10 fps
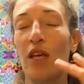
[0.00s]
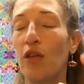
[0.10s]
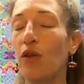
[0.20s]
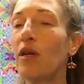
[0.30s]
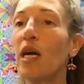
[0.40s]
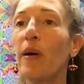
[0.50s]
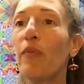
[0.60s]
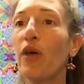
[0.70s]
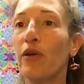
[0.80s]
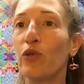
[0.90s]
can come up with
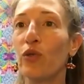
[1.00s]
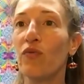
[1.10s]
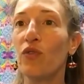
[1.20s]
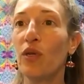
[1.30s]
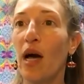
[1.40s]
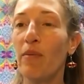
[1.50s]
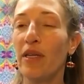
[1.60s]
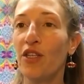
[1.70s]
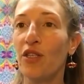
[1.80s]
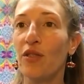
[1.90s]
all sorts of new
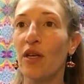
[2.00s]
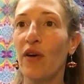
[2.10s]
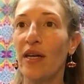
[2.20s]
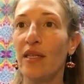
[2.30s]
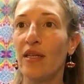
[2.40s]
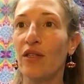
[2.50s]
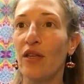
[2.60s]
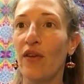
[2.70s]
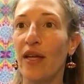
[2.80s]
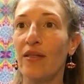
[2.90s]
combinations of ideas
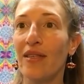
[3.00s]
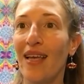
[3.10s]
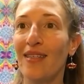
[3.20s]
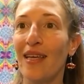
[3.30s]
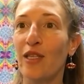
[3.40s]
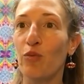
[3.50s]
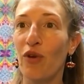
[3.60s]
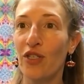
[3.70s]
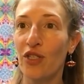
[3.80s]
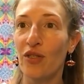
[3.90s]
and events and
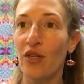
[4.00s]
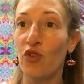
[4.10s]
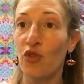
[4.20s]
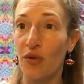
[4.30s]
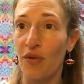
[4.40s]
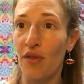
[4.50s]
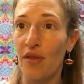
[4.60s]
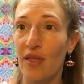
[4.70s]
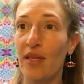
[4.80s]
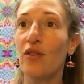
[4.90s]
expressions of truth.
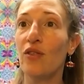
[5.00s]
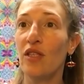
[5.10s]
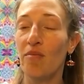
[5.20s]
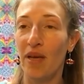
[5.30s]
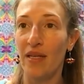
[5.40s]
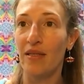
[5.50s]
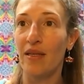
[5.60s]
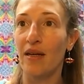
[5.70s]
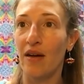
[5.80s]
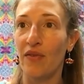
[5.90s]
This is the
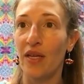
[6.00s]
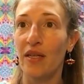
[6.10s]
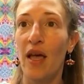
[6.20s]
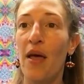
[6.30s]
basic of it.